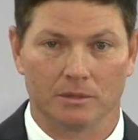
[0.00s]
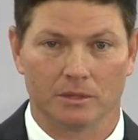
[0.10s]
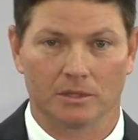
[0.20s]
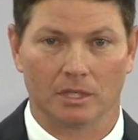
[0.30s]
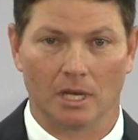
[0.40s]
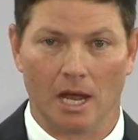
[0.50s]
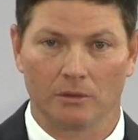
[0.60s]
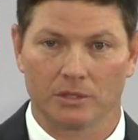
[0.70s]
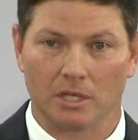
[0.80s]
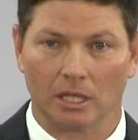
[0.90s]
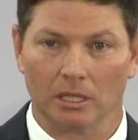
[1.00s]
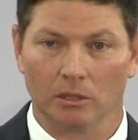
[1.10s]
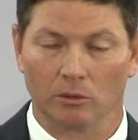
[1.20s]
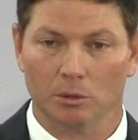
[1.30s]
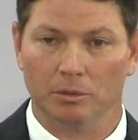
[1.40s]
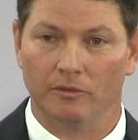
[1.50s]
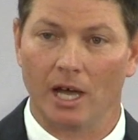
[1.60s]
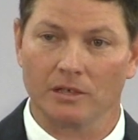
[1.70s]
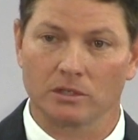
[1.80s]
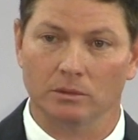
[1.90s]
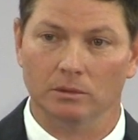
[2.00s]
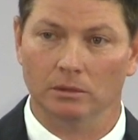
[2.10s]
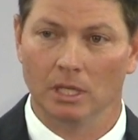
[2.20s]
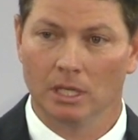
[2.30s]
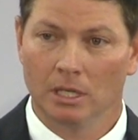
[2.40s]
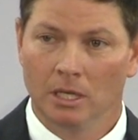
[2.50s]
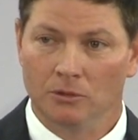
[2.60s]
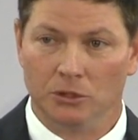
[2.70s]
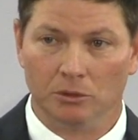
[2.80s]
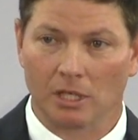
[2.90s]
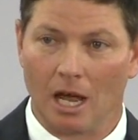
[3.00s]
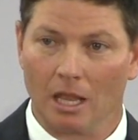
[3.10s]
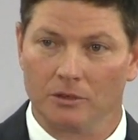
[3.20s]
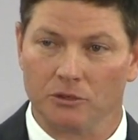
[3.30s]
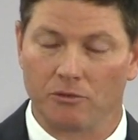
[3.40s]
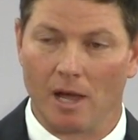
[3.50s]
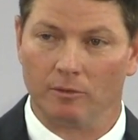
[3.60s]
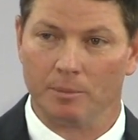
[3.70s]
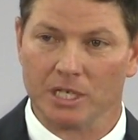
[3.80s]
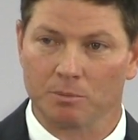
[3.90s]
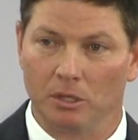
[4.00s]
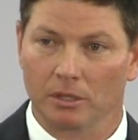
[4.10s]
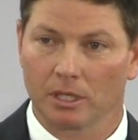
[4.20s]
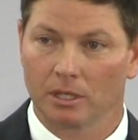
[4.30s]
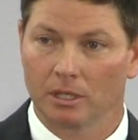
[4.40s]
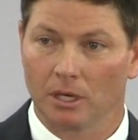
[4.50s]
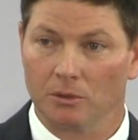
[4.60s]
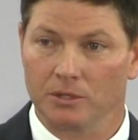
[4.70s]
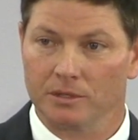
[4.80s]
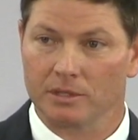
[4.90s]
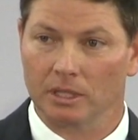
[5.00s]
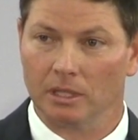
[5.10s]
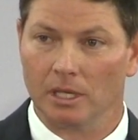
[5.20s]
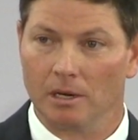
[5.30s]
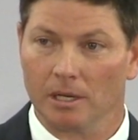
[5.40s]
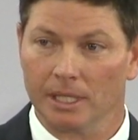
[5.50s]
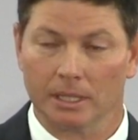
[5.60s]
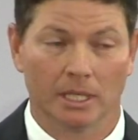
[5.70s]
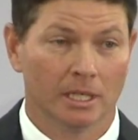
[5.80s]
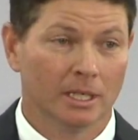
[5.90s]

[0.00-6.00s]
There's just an outstanding group of high school, junior college, and travel baseball coaches in the area.